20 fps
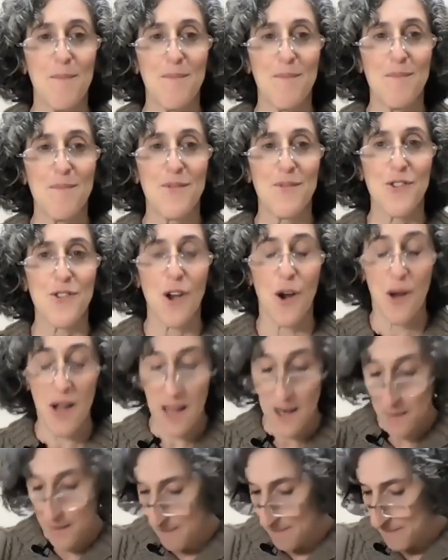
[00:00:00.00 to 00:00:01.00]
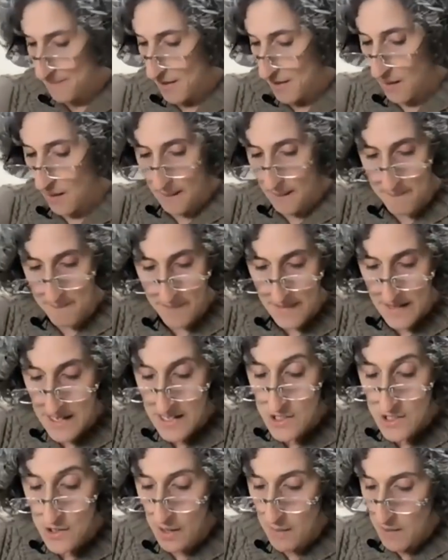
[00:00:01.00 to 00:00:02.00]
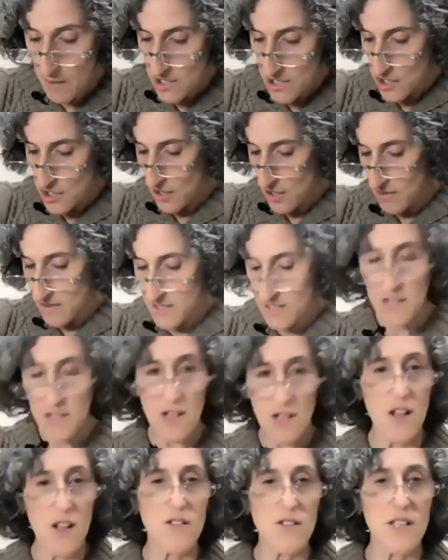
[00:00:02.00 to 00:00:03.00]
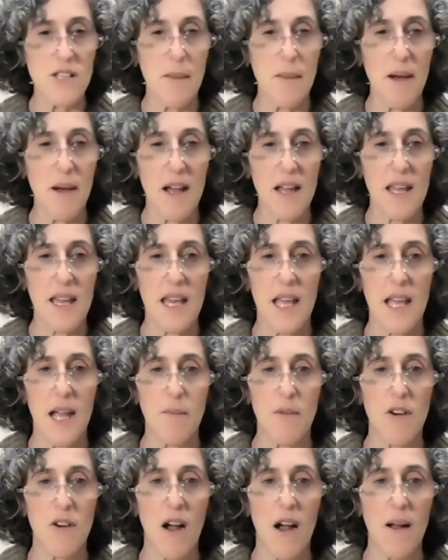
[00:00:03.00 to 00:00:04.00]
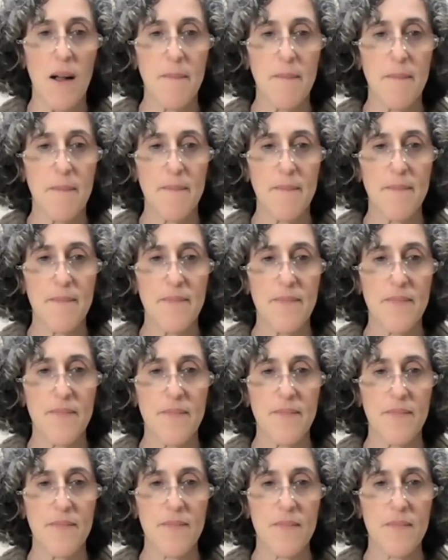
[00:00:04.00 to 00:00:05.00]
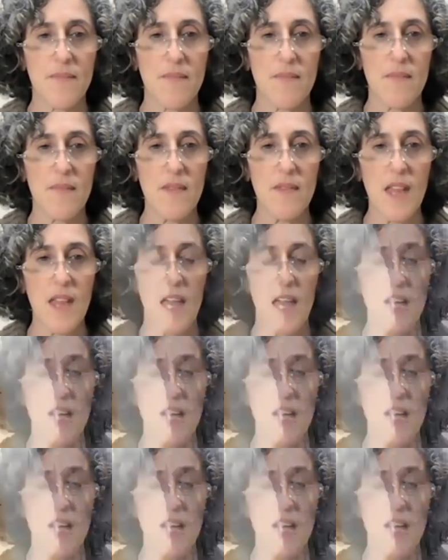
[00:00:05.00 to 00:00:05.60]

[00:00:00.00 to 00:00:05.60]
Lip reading: So anyway, okay. So I want to show you this close up on camera. I